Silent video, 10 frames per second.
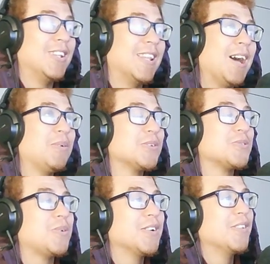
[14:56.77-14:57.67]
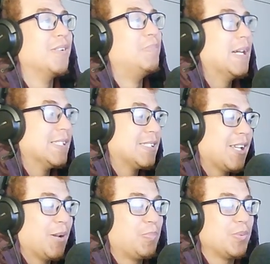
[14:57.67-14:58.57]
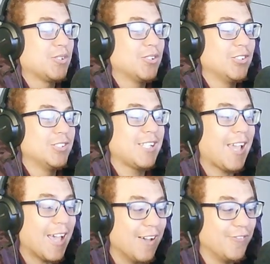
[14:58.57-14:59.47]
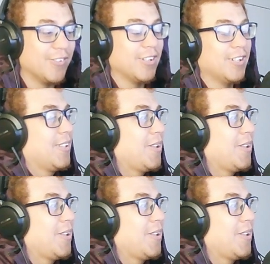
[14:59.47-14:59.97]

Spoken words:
that was one of the best episodes ever. That